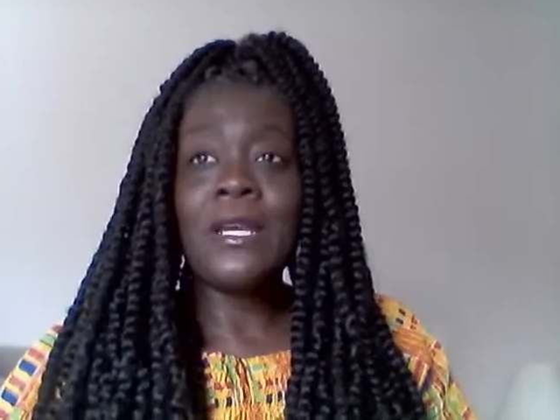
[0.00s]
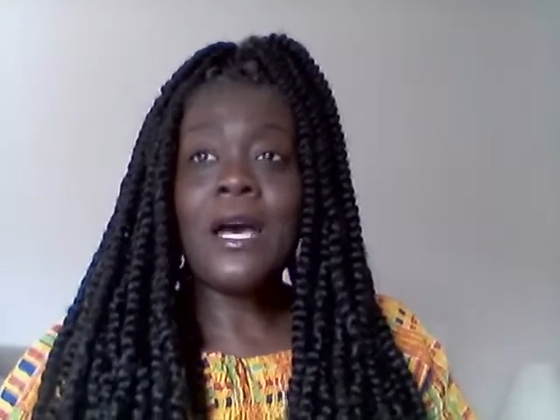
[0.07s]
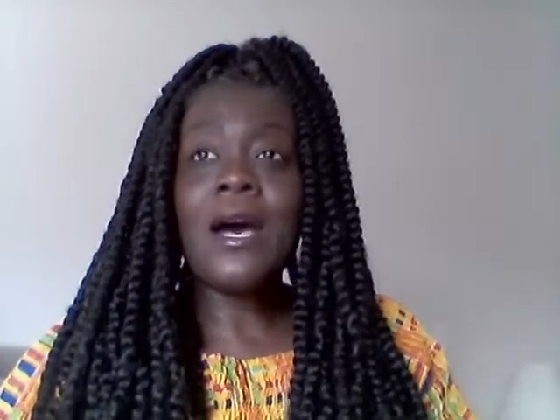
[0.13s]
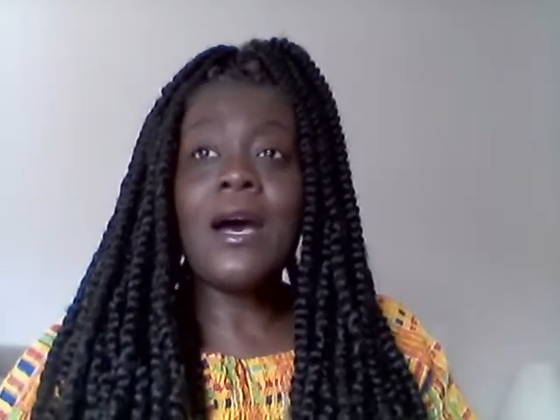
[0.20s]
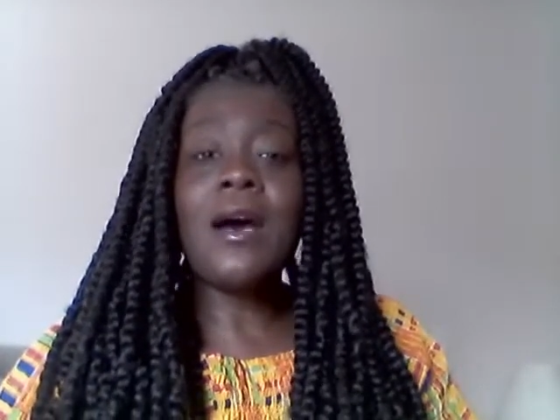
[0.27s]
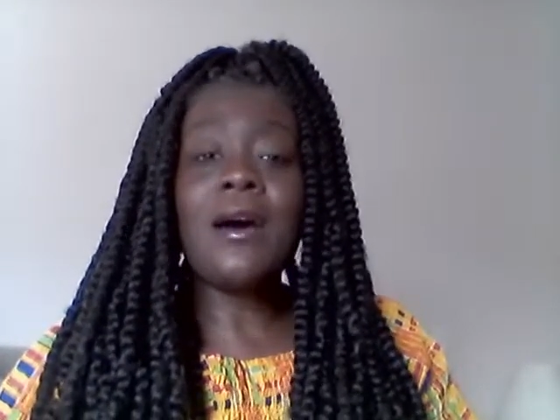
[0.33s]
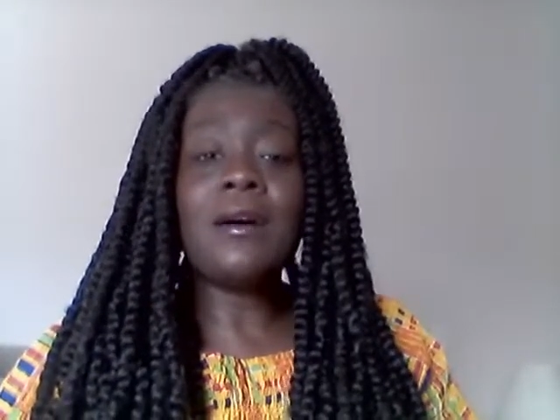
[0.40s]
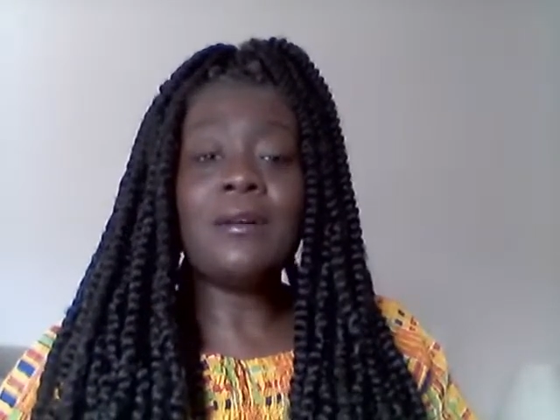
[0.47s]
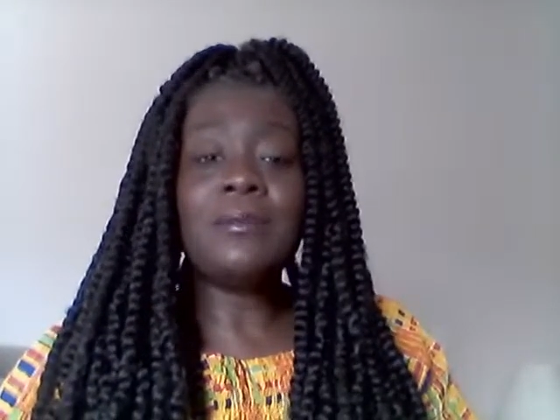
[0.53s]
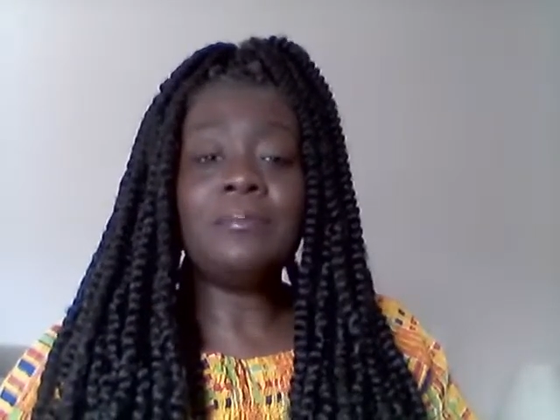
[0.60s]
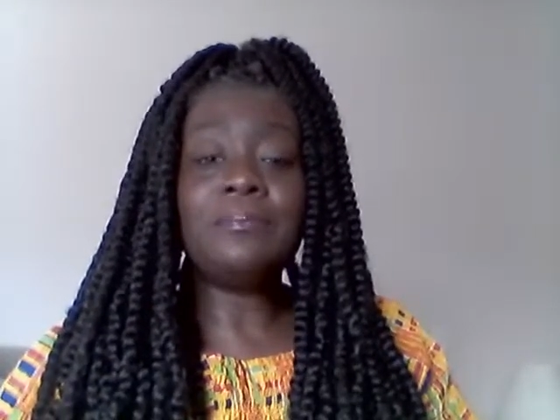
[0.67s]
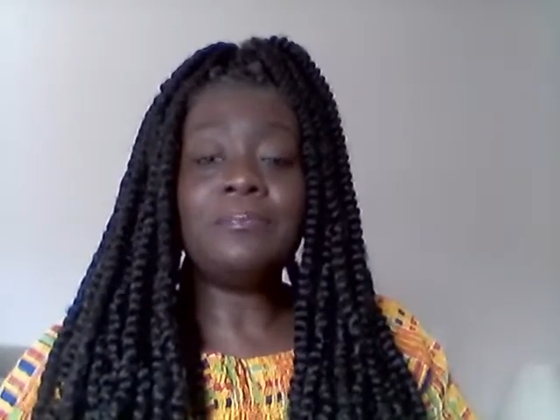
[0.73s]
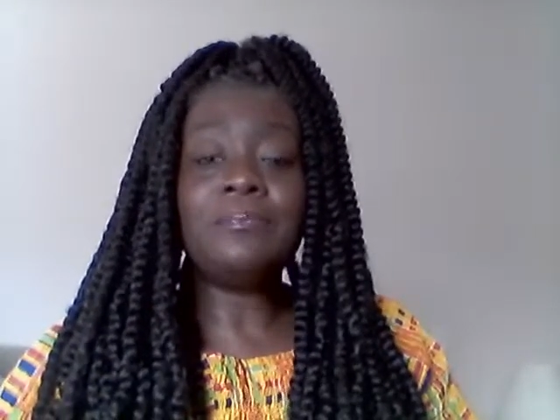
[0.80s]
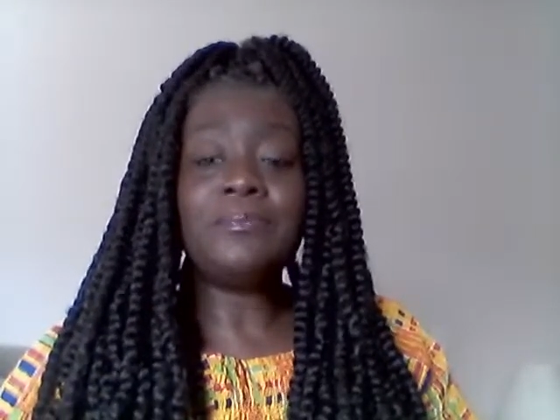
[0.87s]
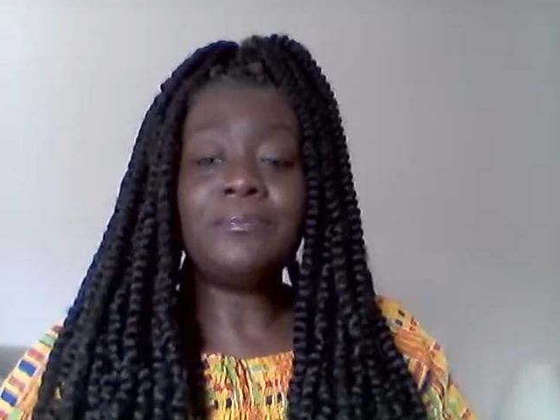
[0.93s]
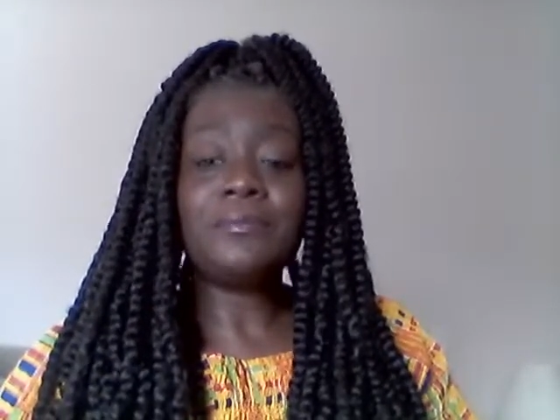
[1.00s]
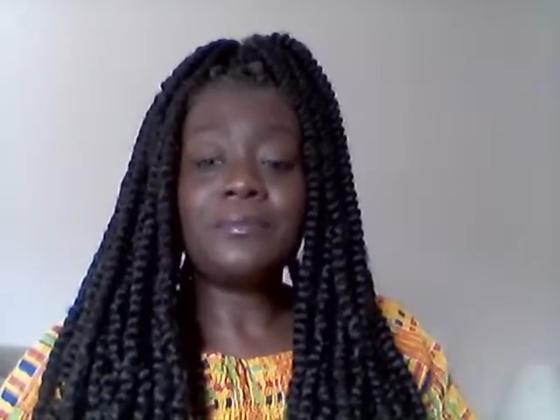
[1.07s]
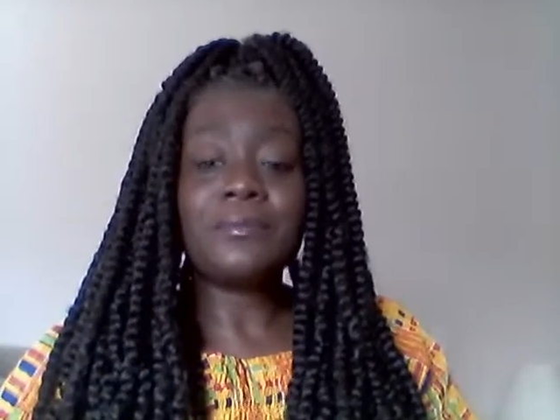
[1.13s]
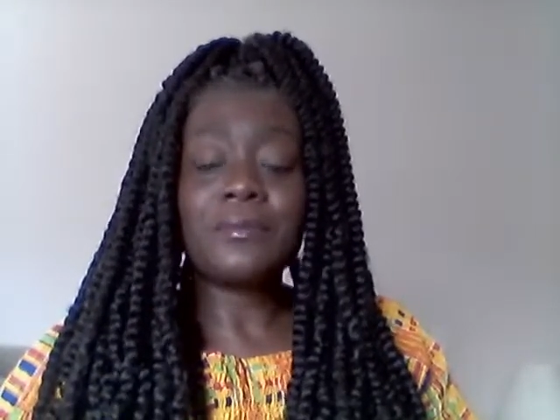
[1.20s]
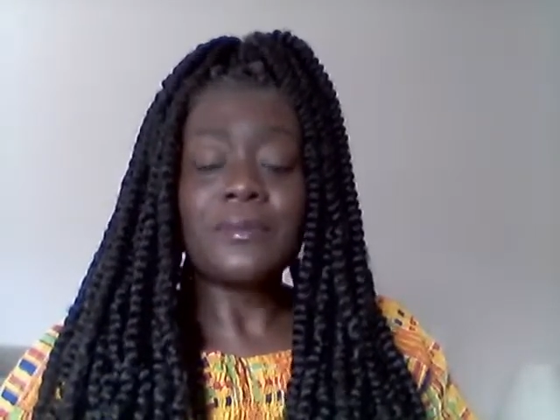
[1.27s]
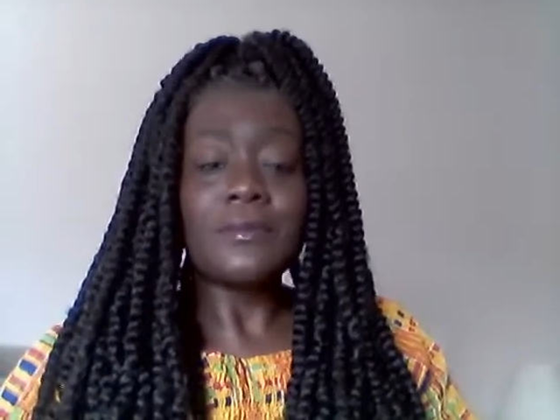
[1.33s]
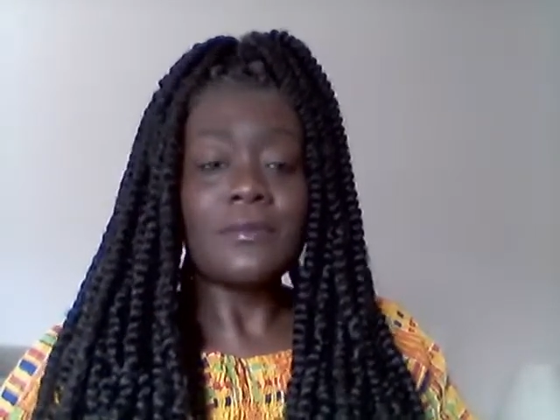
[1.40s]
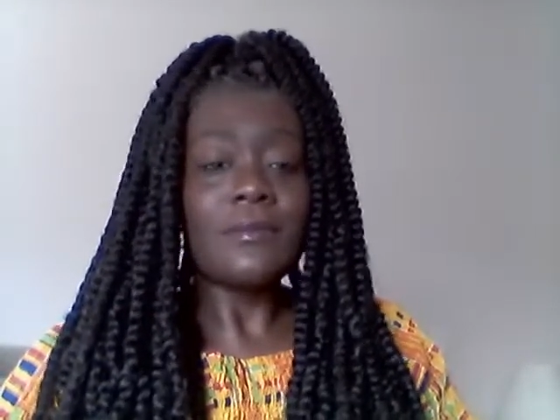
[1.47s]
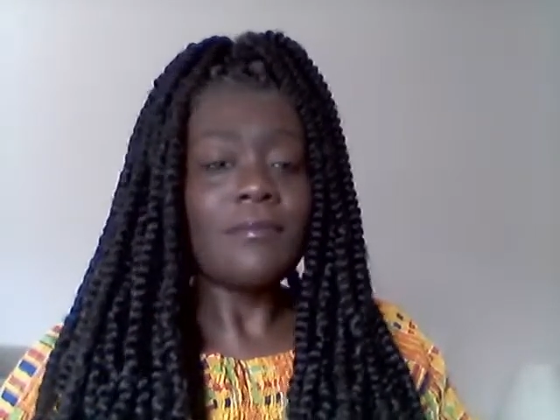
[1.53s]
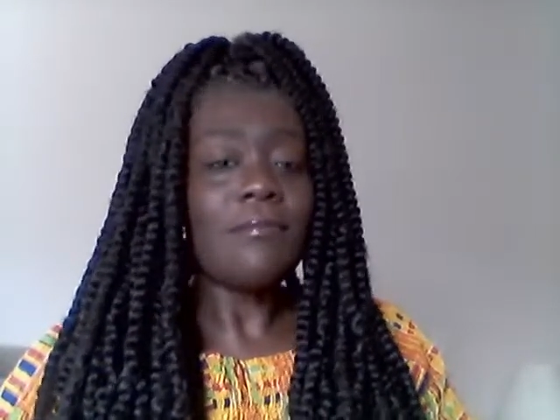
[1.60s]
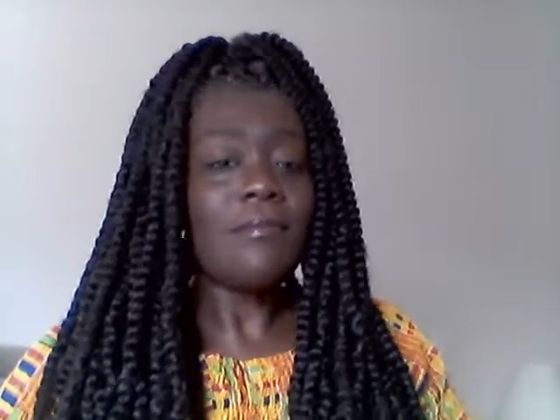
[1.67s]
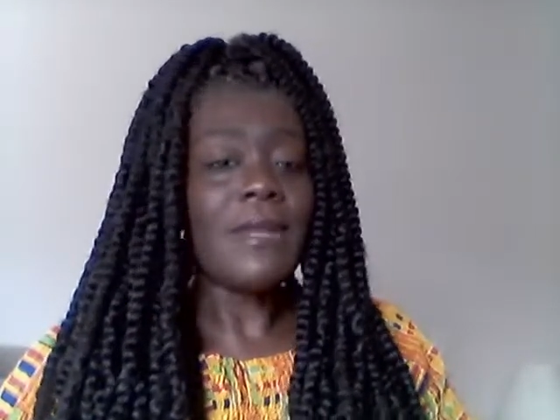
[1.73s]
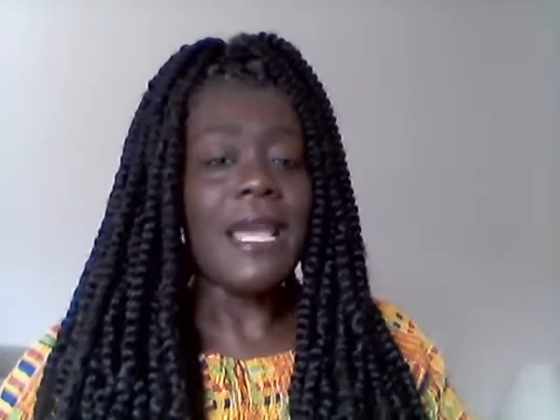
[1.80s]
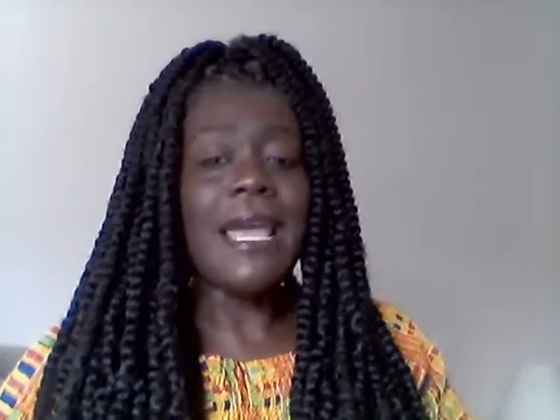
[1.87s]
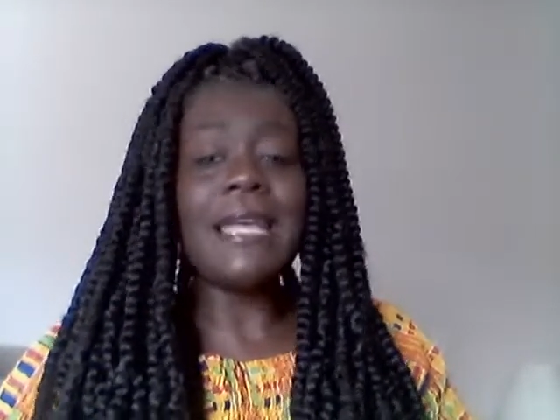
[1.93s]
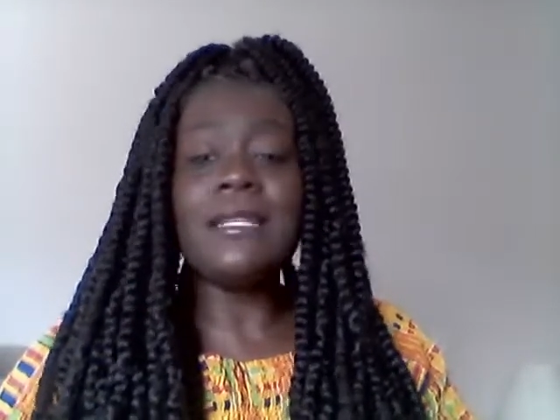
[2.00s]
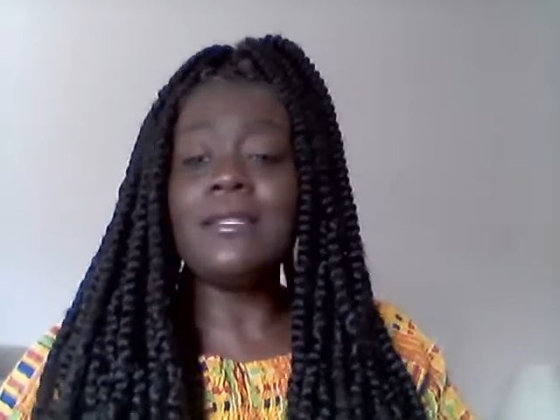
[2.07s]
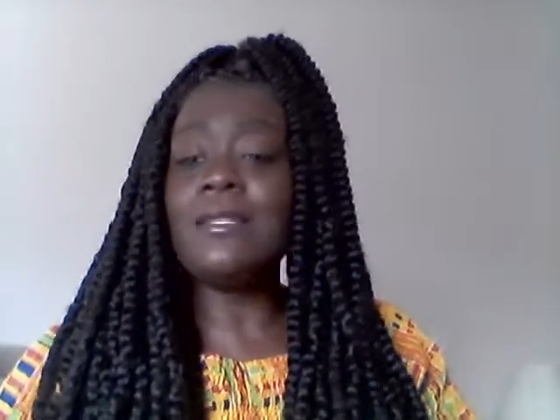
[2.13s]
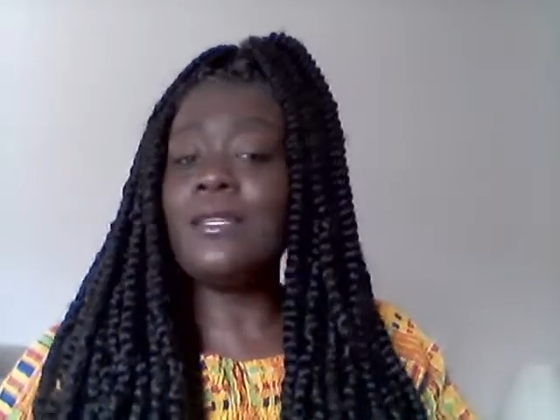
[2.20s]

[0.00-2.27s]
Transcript: Um, and